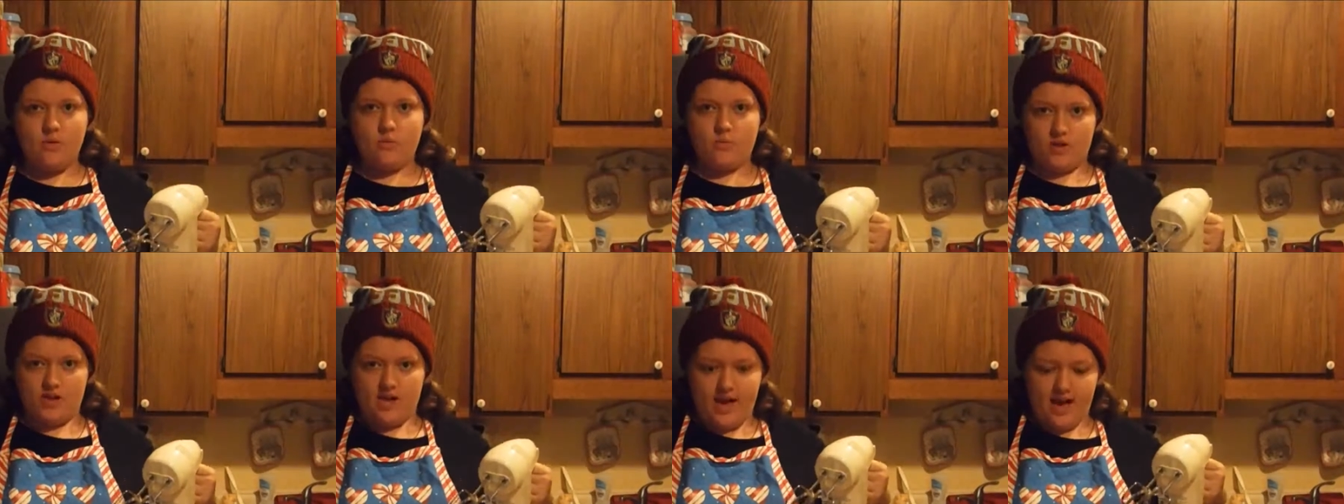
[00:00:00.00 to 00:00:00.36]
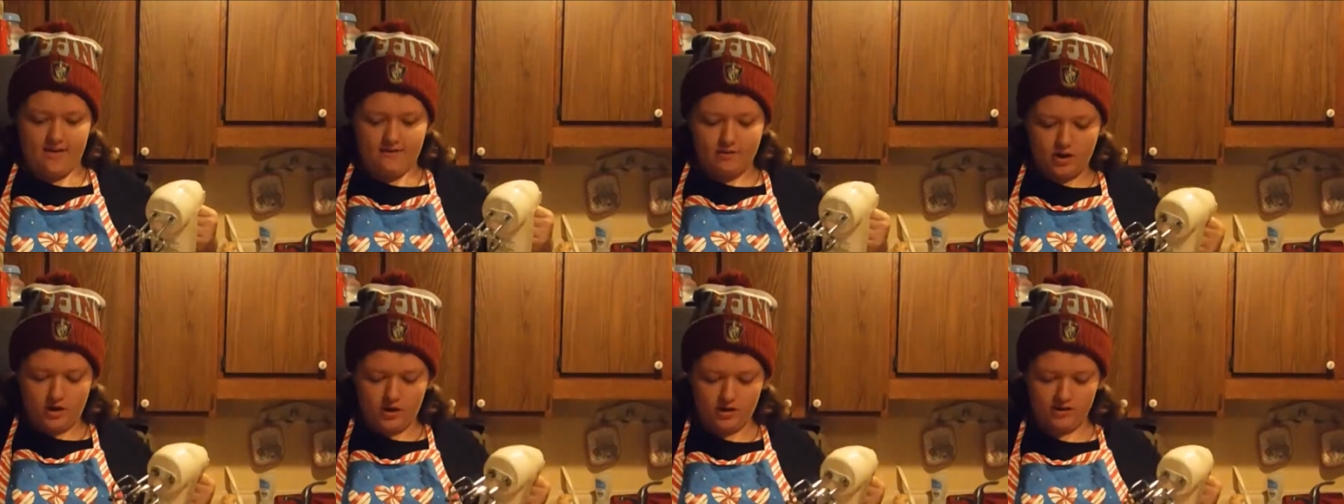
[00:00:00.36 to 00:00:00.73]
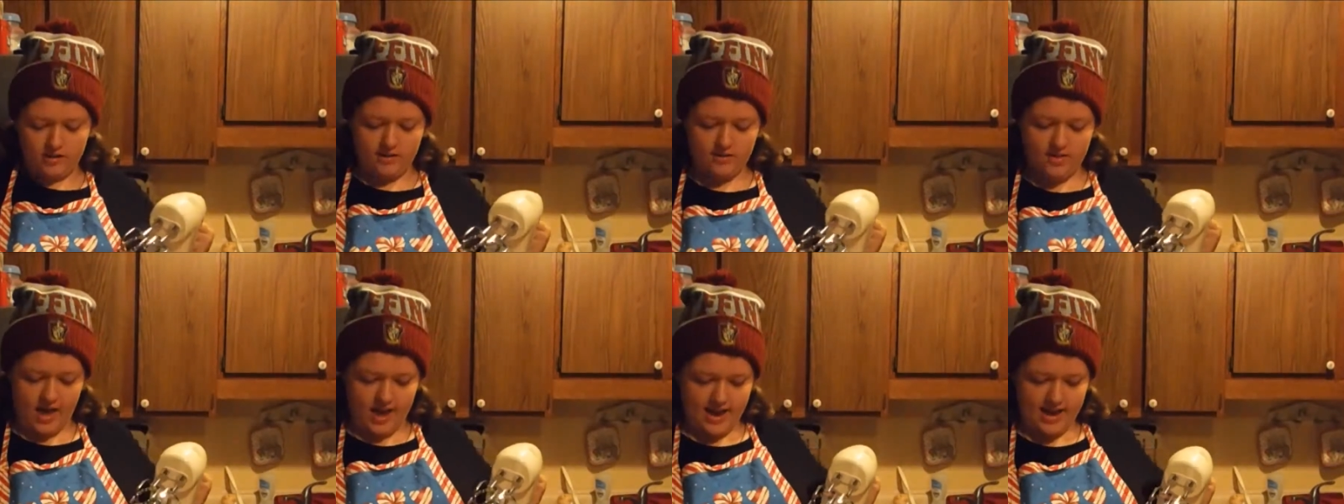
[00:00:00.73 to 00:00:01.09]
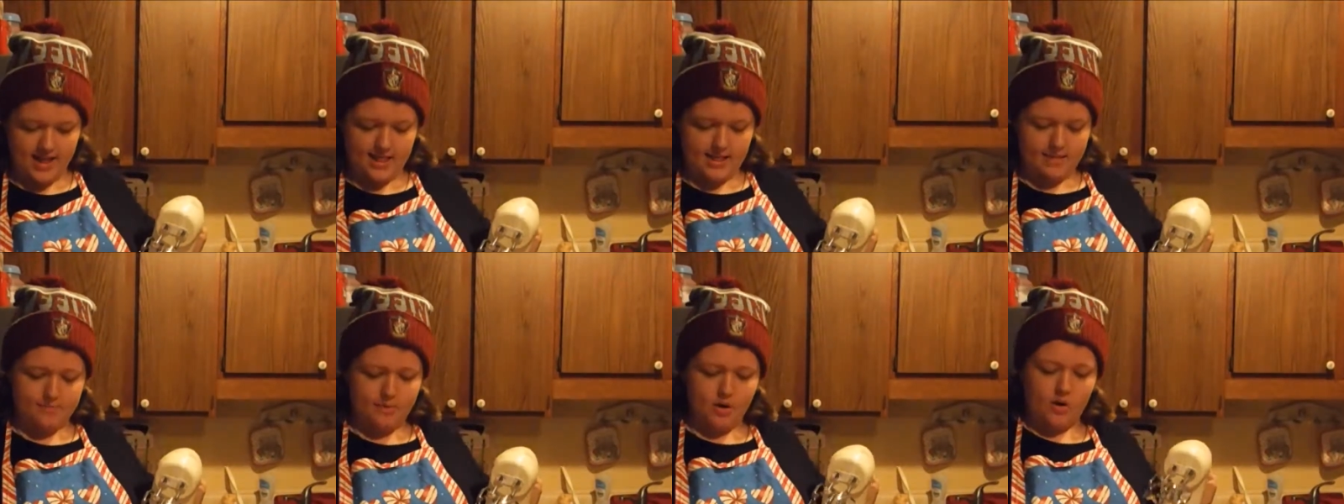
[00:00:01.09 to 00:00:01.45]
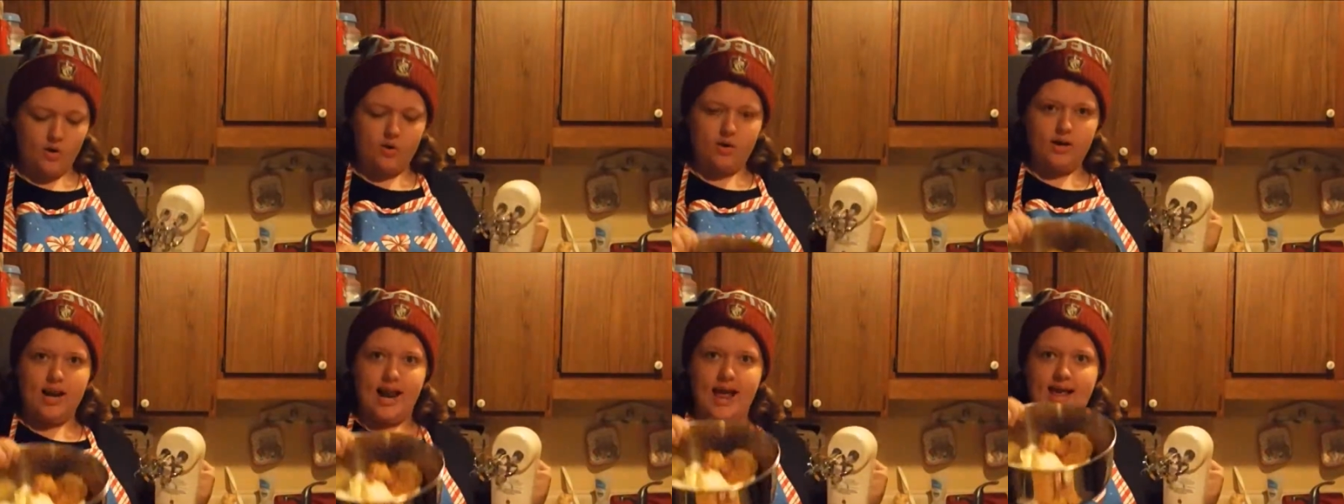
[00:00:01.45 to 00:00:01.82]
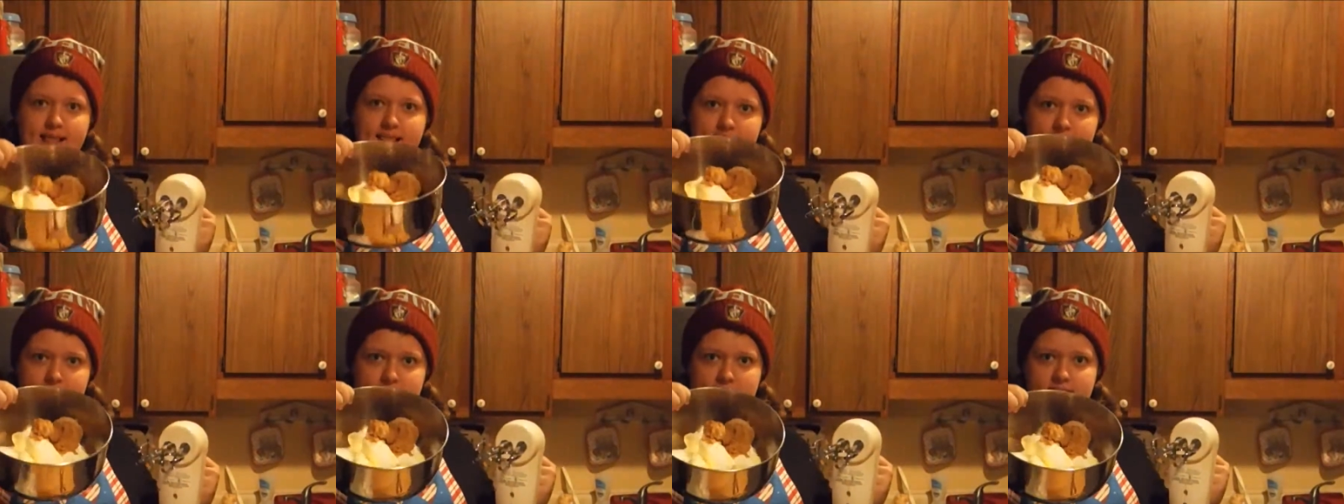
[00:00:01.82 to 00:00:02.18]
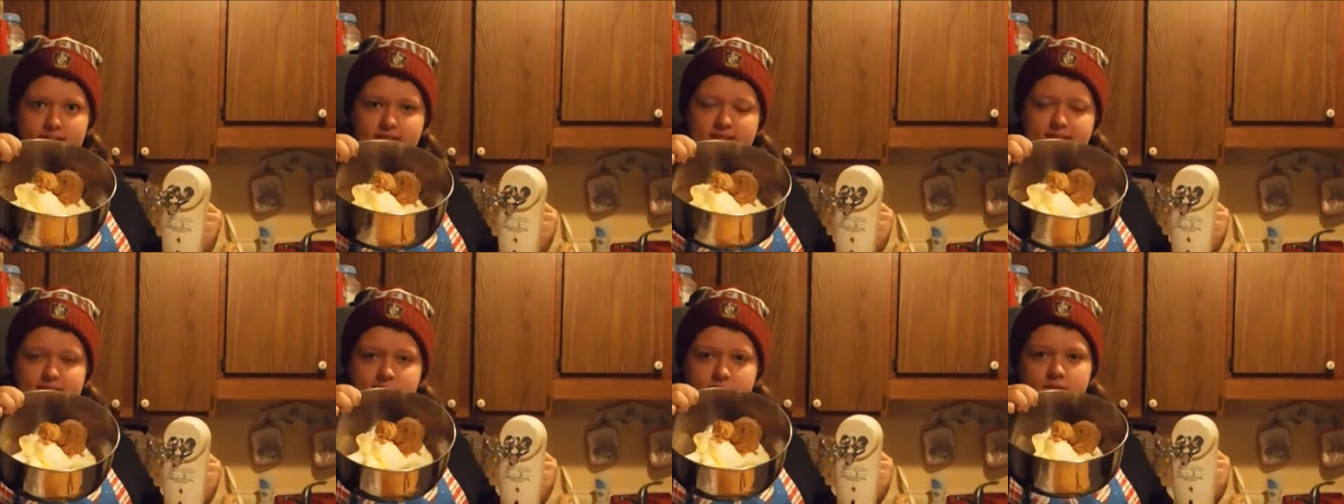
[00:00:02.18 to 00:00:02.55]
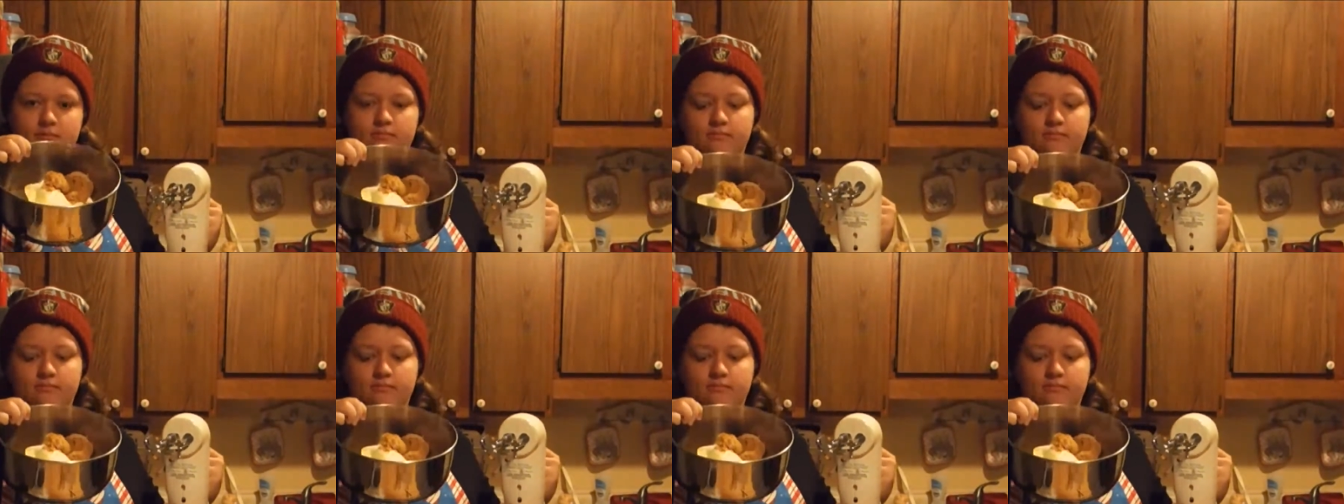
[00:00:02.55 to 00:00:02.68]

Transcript: when you have all that in the bowl like this,